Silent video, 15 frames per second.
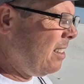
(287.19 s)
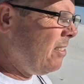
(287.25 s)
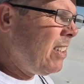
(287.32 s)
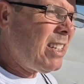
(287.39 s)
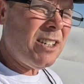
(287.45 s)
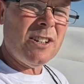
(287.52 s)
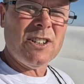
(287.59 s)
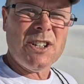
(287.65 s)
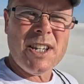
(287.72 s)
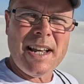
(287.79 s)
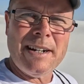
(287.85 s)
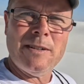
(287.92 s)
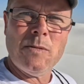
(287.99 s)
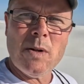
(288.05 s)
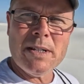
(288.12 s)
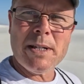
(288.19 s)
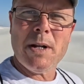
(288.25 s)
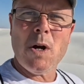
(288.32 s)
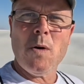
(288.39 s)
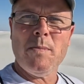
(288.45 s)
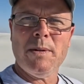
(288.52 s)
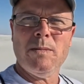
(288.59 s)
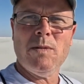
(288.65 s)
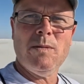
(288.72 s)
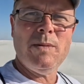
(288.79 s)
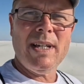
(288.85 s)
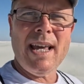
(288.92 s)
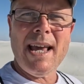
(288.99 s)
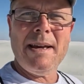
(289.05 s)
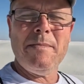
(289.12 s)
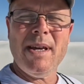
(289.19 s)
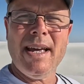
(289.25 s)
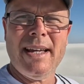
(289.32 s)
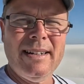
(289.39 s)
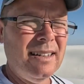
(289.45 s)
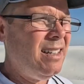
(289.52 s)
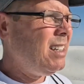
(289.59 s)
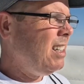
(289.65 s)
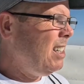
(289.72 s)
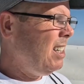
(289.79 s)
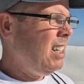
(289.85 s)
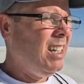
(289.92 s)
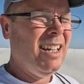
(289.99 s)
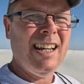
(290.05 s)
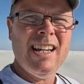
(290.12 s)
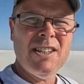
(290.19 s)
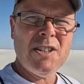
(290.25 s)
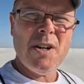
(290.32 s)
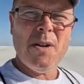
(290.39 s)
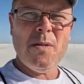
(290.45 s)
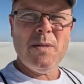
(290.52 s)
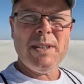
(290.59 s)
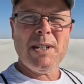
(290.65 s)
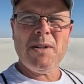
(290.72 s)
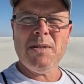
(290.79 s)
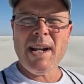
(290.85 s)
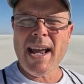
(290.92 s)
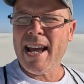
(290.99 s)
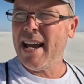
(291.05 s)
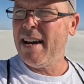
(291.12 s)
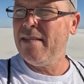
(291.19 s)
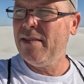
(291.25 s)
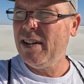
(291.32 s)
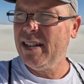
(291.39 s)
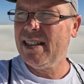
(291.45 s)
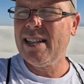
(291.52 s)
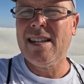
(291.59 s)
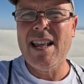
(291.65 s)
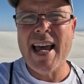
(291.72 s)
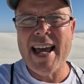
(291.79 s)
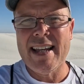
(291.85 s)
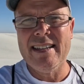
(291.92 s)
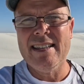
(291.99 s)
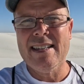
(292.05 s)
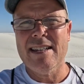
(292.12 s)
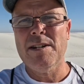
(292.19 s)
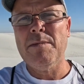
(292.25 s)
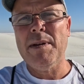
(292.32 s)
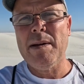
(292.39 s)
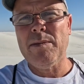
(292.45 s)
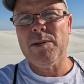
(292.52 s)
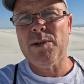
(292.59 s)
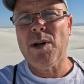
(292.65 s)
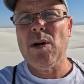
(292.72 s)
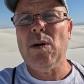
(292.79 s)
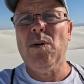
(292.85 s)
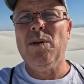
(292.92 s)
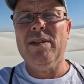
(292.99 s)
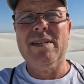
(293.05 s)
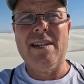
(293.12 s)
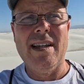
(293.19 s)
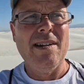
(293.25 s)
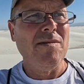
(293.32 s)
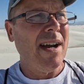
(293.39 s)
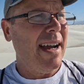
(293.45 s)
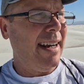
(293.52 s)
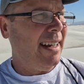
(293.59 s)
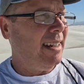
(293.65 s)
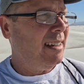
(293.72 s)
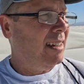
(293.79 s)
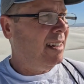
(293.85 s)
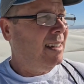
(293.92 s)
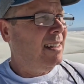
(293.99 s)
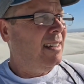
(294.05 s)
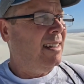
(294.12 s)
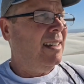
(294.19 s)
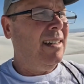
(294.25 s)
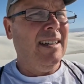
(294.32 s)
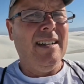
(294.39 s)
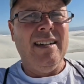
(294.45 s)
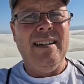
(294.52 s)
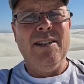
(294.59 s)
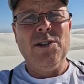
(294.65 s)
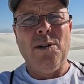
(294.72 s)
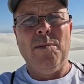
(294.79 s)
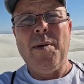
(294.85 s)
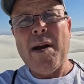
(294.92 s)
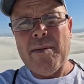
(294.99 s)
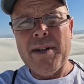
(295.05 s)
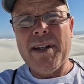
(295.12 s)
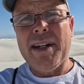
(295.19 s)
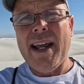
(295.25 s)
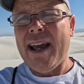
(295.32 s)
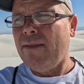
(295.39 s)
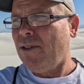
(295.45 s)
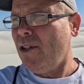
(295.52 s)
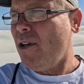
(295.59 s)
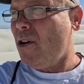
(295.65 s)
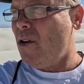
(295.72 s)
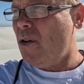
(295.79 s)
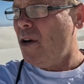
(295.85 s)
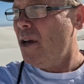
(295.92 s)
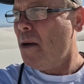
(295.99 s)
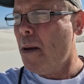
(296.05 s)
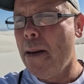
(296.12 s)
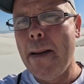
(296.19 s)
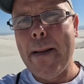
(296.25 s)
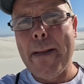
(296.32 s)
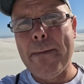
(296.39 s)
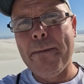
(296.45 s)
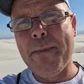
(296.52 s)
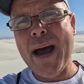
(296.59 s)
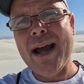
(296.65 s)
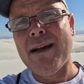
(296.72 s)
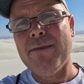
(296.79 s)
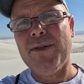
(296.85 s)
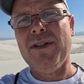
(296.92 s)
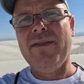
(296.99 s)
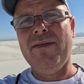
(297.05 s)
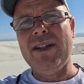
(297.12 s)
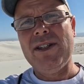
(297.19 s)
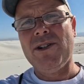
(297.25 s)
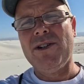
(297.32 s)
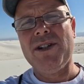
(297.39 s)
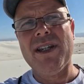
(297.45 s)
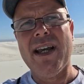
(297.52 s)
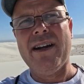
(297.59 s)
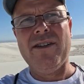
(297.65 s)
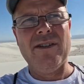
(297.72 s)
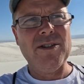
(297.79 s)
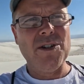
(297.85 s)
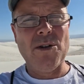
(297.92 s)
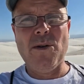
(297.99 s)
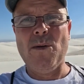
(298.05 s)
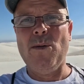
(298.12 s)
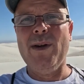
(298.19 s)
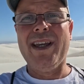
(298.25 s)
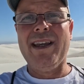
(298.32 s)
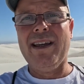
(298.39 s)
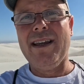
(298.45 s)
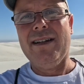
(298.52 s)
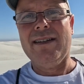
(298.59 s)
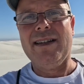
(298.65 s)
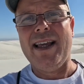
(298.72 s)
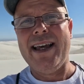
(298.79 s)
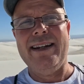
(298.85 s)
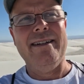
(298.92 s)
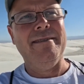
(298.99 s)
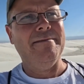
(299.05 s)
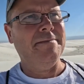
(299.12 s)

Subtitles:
The visitor center wasn't open when we came in, so we don't have sleds to be able to go sleigh riding. So we're probably going to have to go back up to the visitor center so we can get a sled.